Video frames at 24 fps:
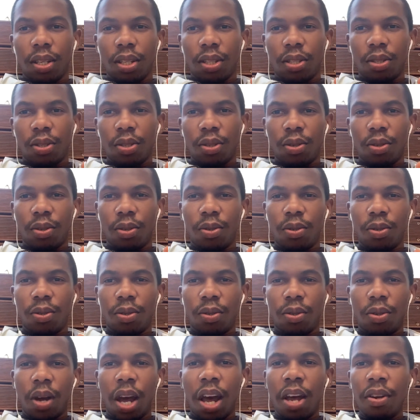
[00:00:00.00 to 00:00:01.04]

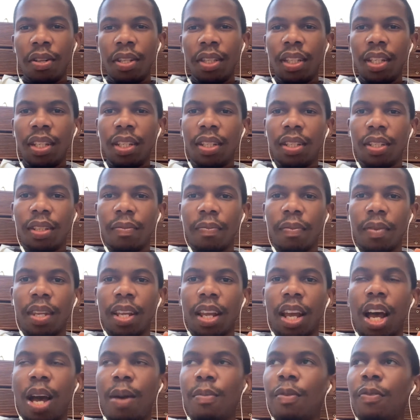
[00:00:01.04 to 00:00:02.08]
So
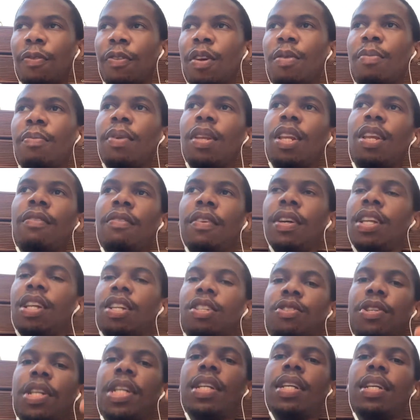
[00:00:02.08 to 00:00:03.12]
I'm a firm believer
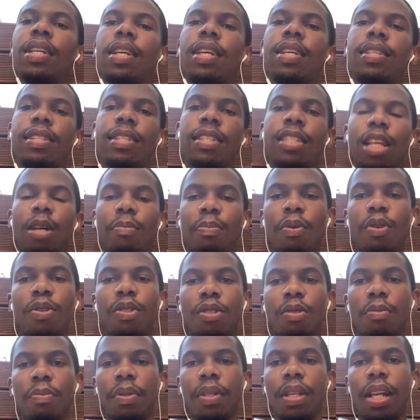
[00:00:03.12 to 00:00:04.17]
that trading isn't
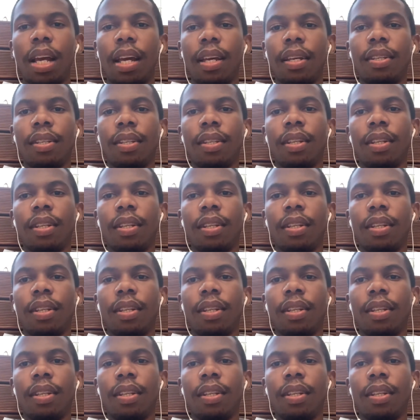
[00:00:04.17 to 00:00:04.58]
supposed to be like